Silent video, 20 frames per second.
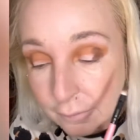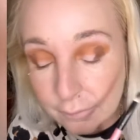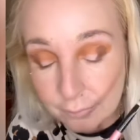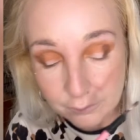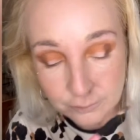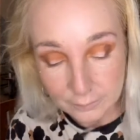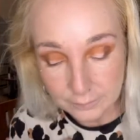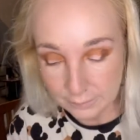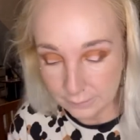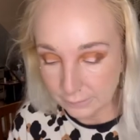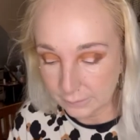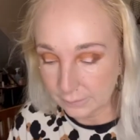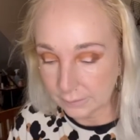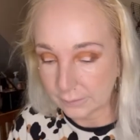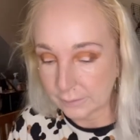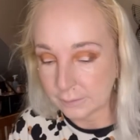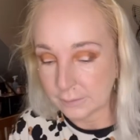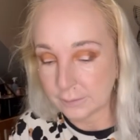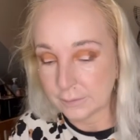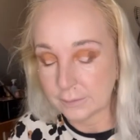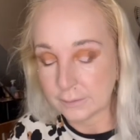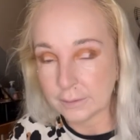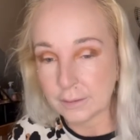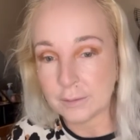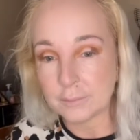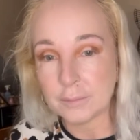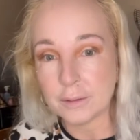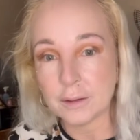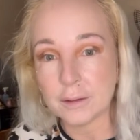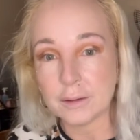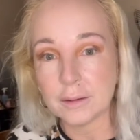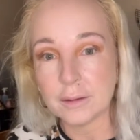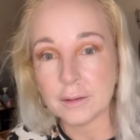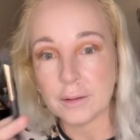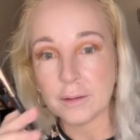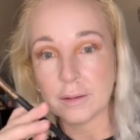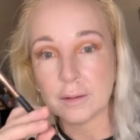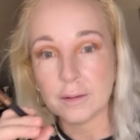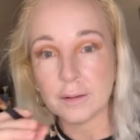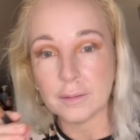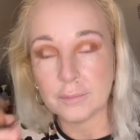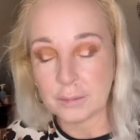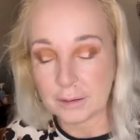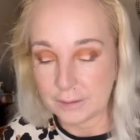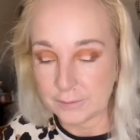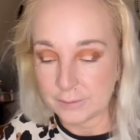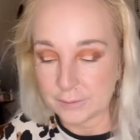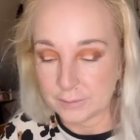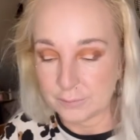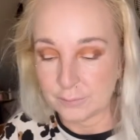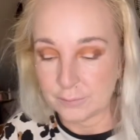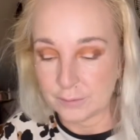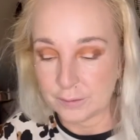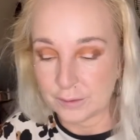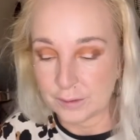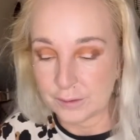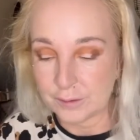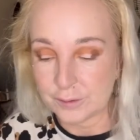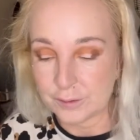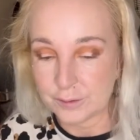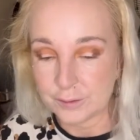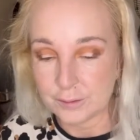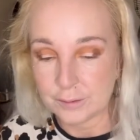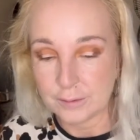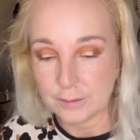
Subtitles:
Okay, and then I'll get my blending brush.